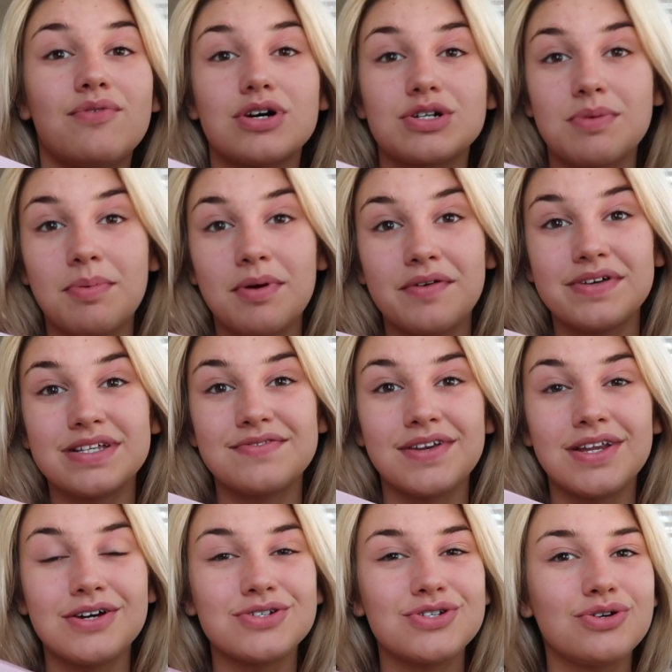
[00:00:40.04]
watched my previous
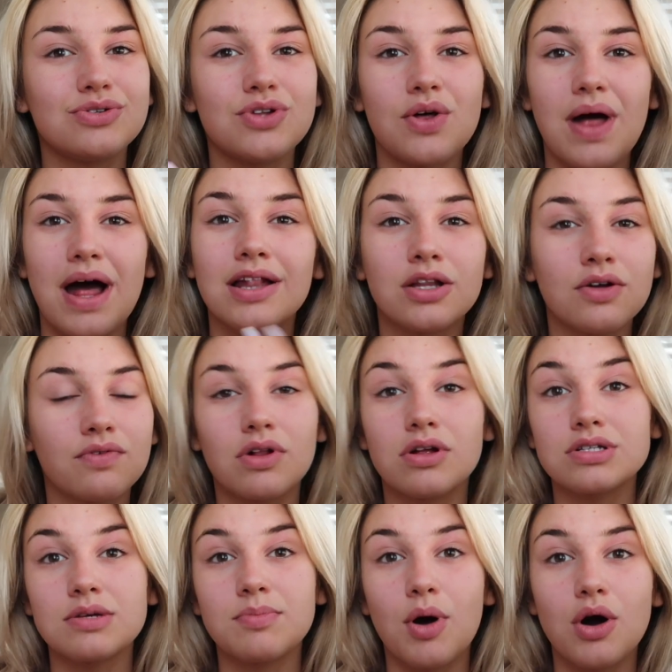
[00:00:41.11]
videos, you'll know that I love
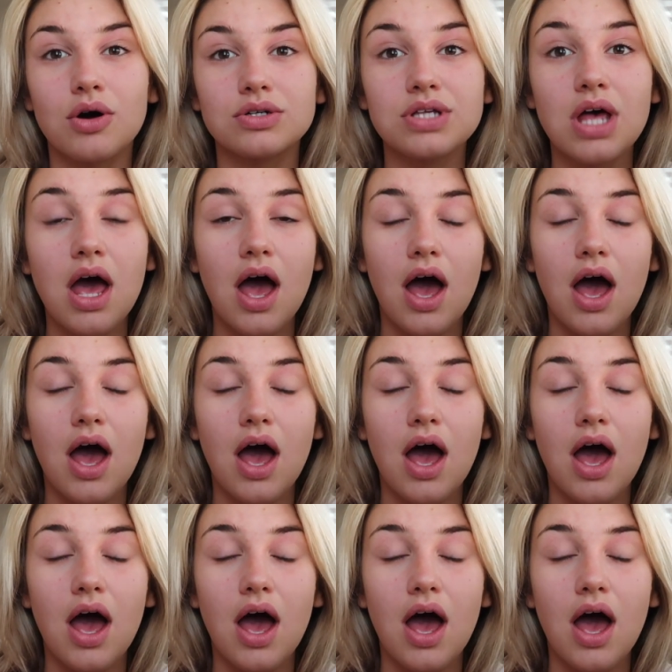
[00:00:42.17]
glossy box.